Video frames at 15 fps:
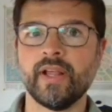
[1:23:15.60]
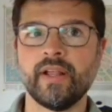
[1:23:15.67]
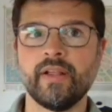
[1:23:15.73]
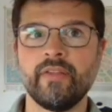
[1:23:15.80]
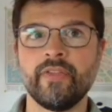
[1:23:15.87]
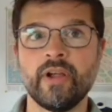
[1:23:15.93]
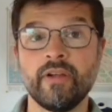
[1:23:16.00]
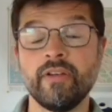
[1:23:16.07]

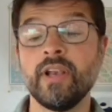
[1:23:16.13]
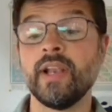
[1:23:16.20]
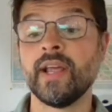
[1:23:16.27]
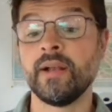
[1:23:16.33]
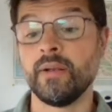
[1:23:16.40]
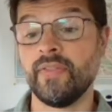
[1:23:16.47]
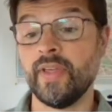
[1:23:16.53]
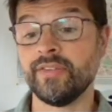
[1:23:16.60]

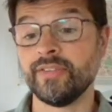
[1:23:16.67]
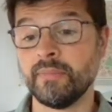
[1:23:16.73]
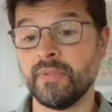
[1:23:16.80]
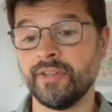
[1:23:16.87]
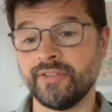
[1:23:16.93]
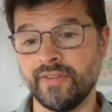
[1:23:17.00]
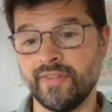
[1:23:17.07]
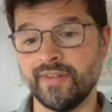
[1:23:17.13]
they're
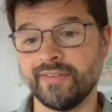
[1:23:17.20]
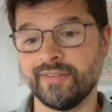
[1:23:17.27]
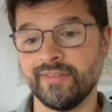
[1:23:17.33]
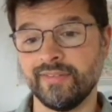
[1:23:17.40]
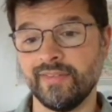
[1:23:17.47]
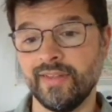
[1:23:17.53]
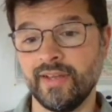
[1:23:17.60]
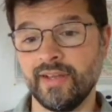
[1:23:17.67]
similar to
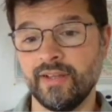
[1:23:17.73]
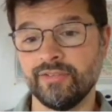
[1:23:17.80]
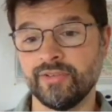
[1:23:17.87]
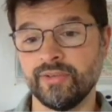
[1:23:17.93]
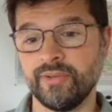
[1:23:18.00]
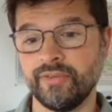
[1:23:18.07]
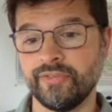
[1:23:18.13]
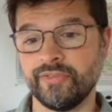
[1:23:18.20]
their
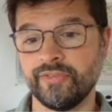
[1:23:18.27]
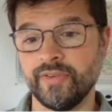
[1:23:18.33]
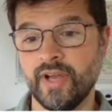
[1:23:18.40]
sort of